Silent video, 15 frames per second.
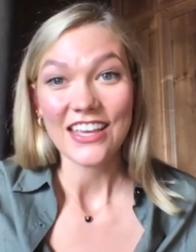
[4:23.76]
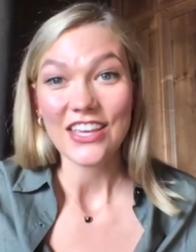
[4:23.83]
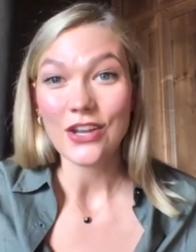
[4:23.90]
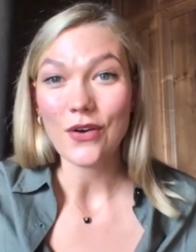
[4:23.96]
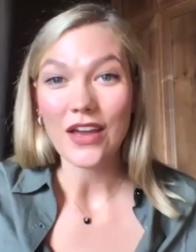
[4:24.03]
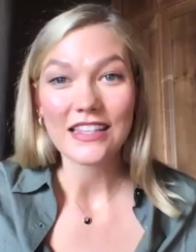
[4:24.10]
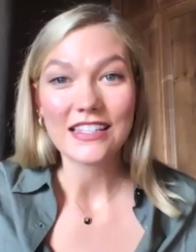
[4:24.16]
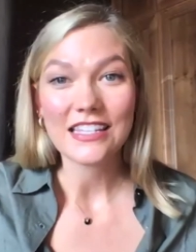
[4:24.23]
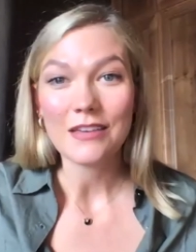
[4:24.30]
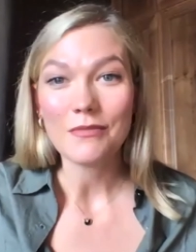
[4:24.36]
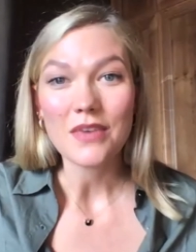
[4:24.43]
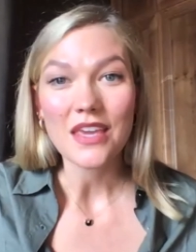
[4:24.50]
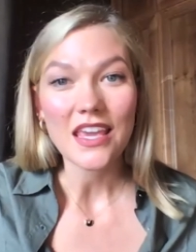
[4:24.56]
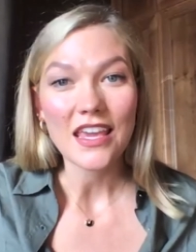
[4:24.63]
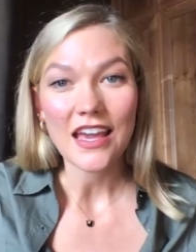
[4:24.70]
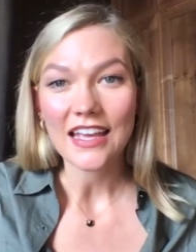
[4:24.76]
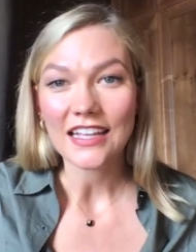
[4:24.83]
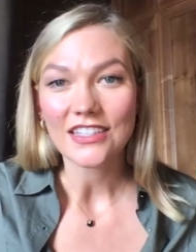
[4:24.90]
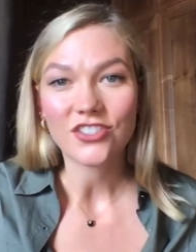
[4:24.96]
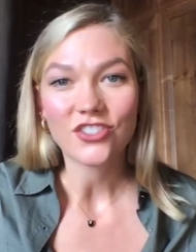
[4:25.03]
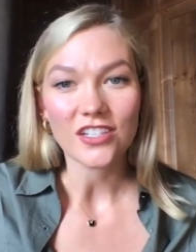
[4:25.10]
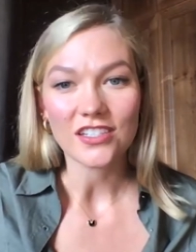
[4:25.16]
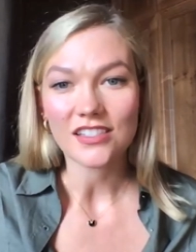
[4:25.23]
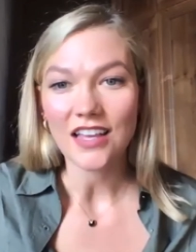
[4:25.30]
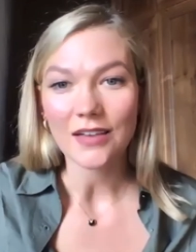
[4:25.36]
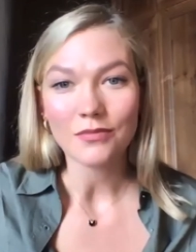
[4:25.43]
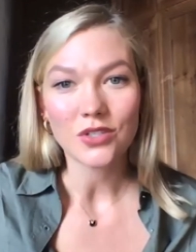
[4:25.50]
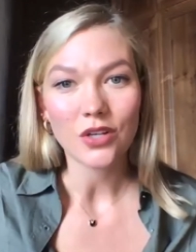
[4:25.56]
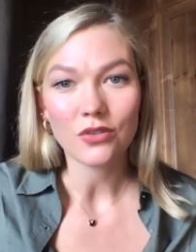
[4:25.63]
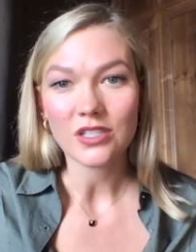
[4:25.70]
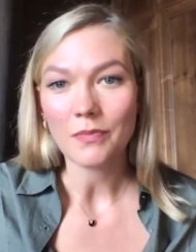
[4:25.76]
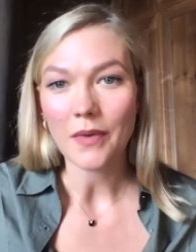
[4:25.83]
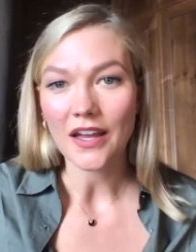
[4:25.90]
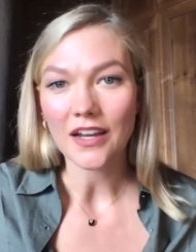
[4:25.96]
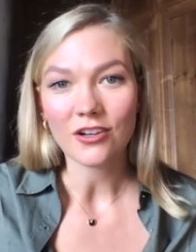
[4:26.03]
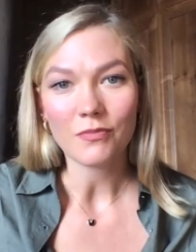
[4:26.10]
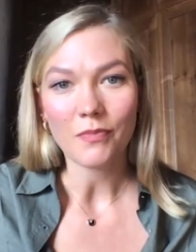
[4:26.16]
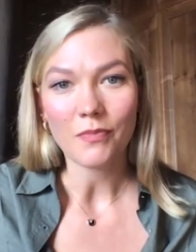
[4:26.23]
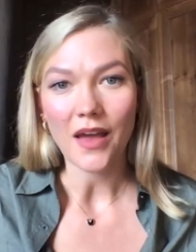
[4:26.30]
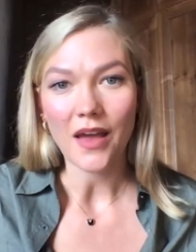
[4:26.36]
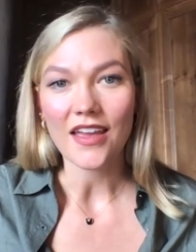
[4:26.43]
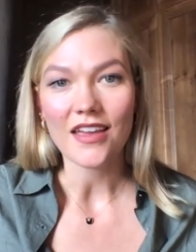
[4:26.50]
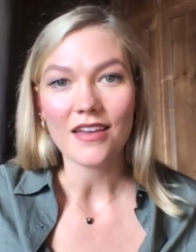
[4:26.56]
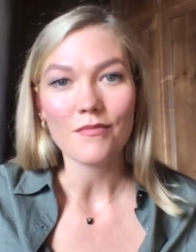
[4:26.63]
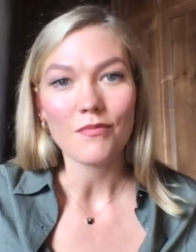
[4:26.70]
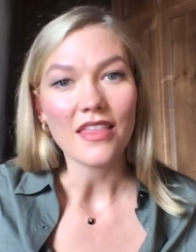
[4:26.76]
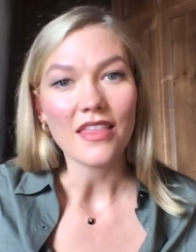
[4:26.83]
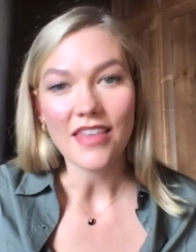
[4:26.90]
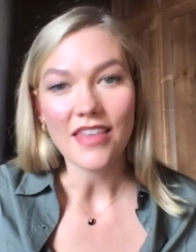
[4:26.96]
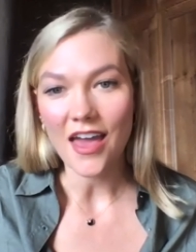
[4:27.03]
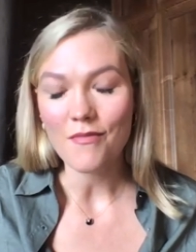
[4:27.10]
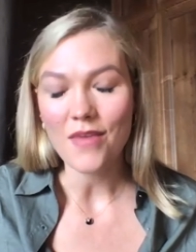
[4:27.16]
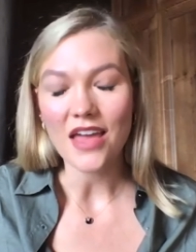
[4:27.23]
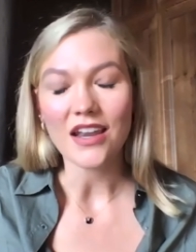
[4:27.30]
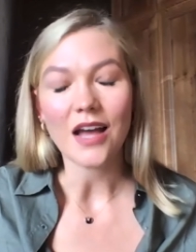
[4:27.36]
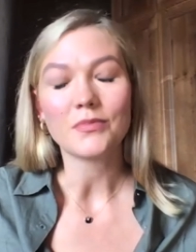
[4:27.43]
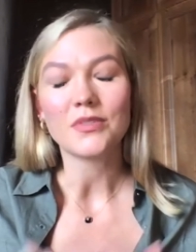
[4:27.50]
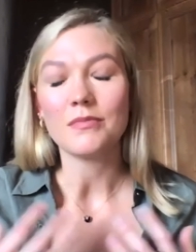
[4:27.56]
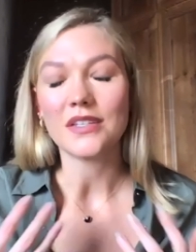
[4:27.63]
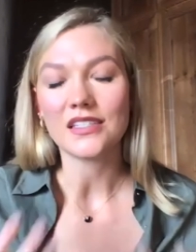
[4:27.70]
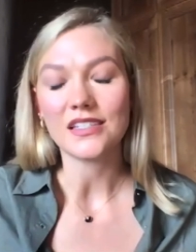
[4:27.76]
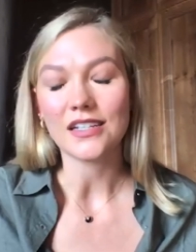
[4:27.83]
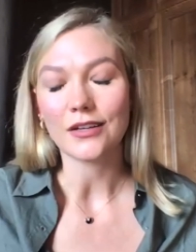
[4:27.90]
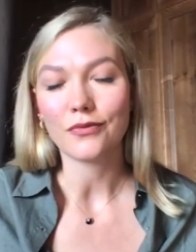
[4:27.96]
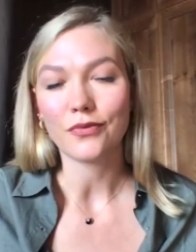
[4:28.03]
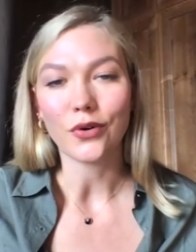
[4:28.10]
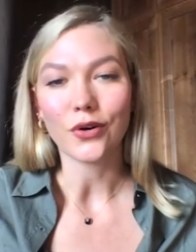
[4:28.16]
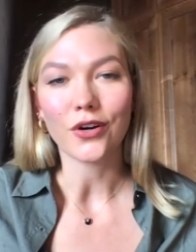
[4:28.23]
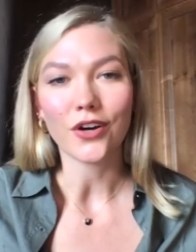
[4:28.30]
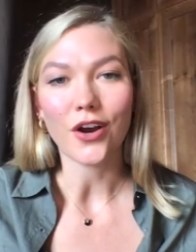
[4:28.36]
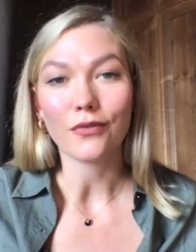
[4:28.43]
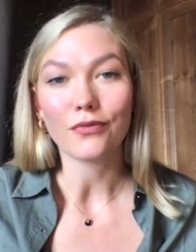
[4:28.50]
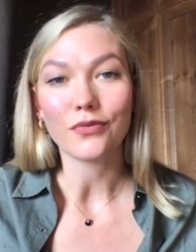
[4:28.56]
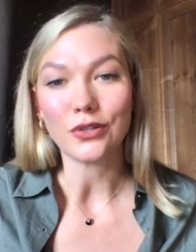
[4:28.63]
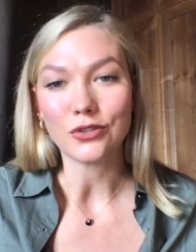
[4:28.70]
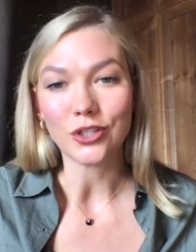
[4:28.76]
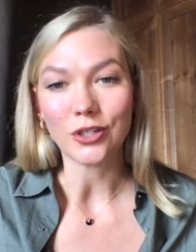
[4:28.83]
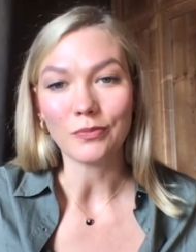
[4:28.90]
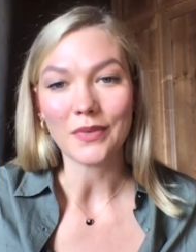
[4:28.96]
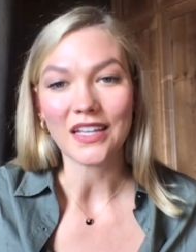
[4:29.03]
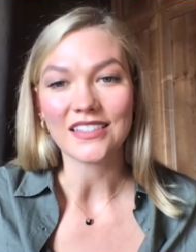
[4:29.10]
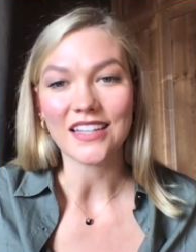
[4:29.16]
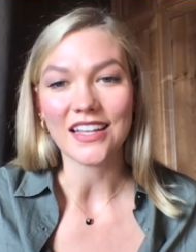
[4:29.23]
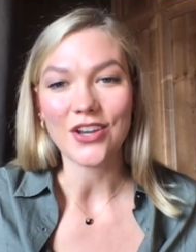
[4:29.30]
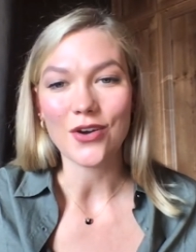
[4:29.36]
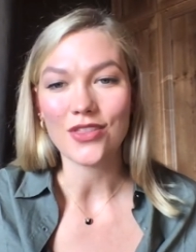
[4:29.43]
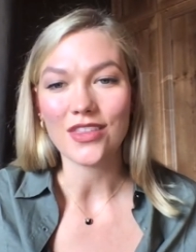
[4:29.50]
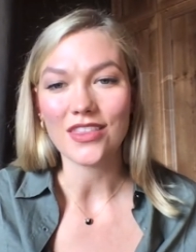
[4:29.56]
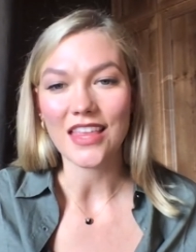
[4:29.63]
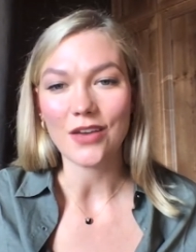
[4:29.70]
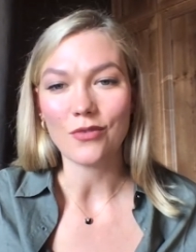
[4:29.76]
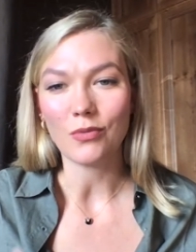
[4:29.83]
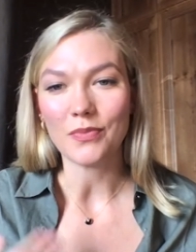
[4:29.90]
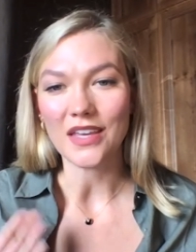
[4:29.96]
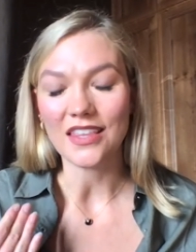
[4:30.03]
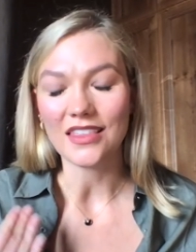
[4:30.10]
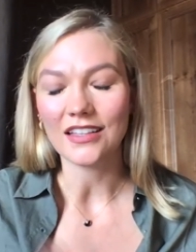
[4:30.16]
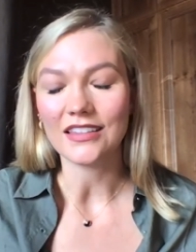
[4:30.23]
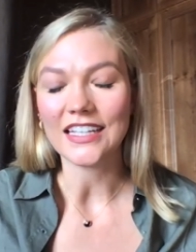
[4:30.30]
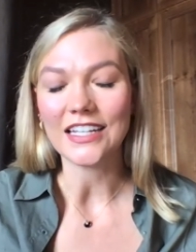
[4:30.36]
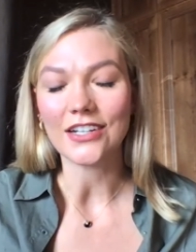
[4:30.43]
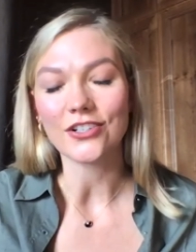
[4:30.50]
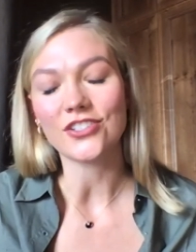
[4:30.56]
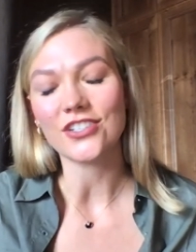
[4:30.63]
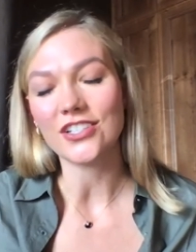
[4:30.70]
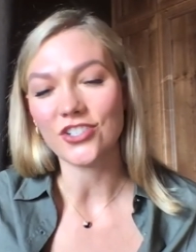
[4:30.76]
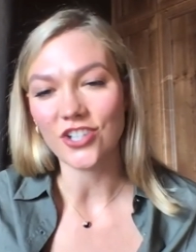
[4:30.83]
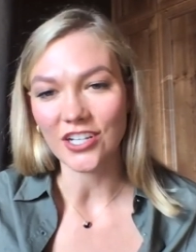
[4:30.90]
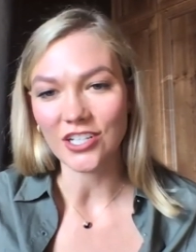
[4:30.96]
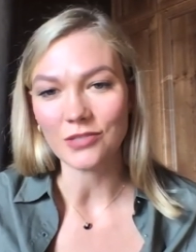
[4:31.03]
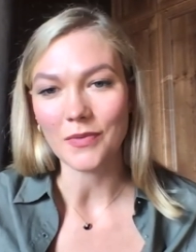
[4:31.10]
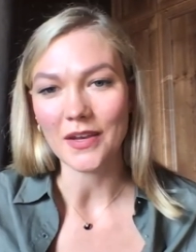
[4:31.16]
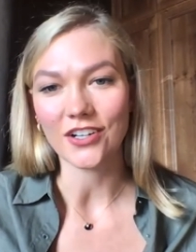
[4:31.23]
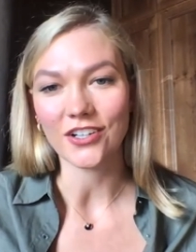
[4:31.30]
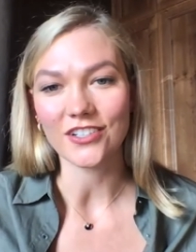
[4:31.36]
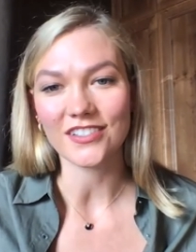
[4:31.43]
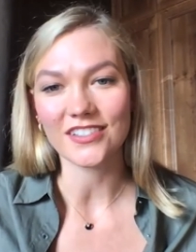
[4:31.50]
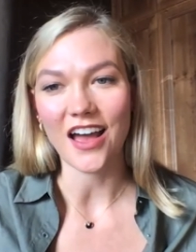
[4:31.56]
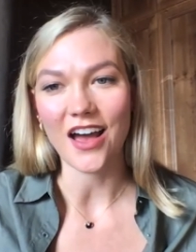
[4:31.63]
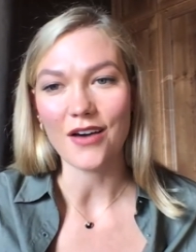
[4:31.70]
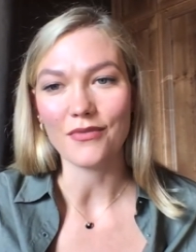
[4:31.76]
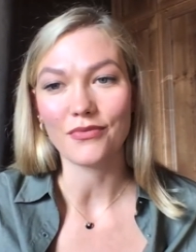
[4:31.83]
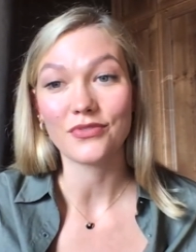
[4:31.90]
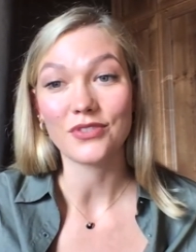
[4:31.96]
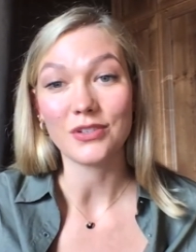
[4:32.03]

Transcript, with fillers: you know to me it's just I'm so inspired by by them and optimistic for our future because I know that they will be the leaders and change makers of